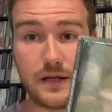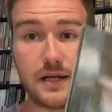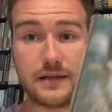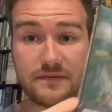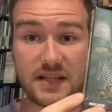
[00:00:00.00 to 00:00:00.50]

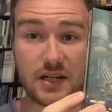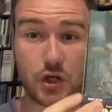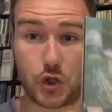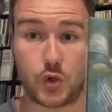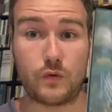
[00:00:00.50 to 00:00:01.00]
They've done a
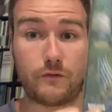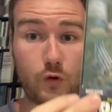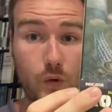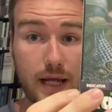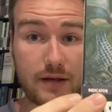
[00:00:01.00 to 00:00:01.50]
new
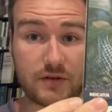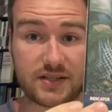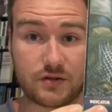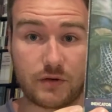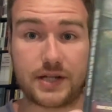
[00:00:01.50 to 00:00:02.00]
4K
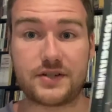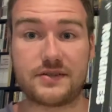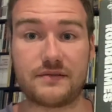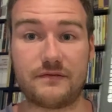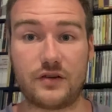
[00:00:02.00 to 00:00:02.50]
restoration,
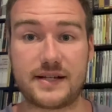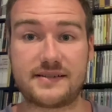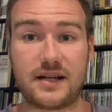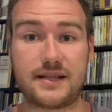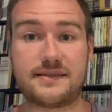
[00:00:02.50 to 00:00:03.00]
so I'm very
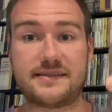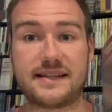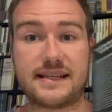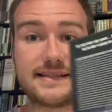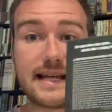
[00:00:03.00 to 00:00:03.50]
excited to
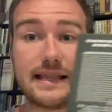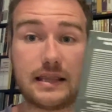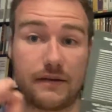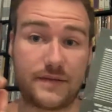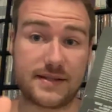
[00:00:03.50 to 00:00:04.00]
see this. I
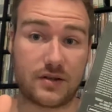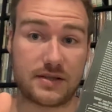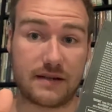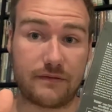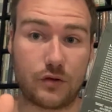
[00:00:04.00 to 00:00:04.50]
love this
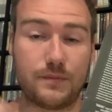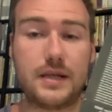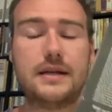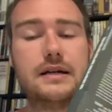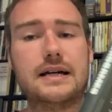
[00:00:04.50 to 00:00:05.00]
Aussie film.
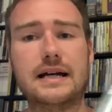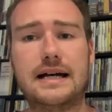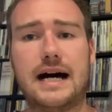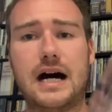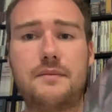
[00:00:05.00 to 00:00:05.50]

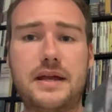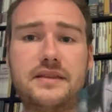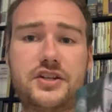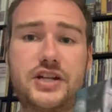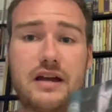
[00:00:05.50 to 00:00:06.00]
And
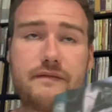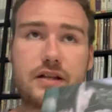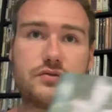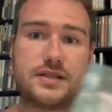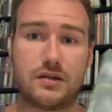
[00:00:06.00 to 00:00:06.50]
then Shout
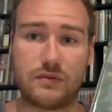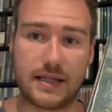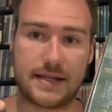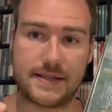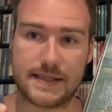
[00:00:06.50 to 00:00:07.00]
Factory did a
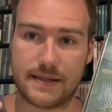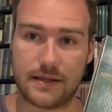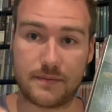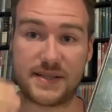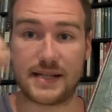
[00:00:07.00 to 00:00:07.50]
release
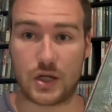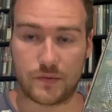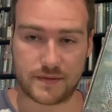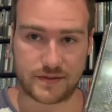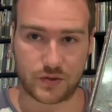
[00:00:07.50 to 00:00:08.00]

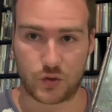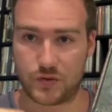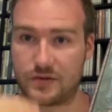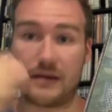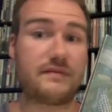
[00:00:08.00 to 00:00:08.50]
themselves through
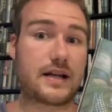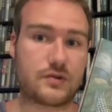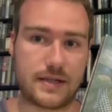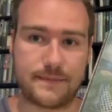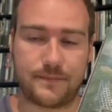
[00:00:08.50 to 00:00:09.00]
Screen
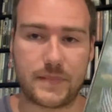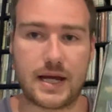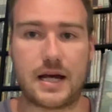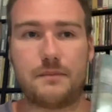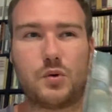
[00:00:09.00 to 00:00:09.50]
Factory.
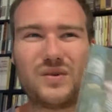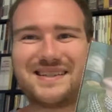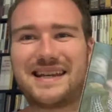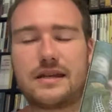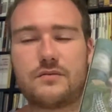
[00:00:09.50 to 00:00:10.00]
But
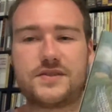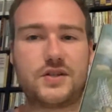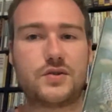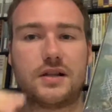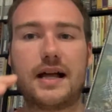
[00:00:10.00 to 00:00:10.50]
once again, it was
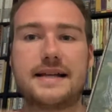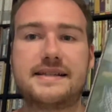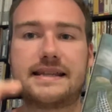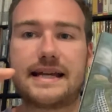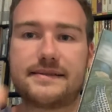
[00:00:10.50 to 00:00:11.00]

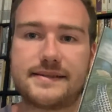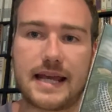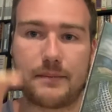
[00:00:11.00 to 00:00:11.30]
utilizing that same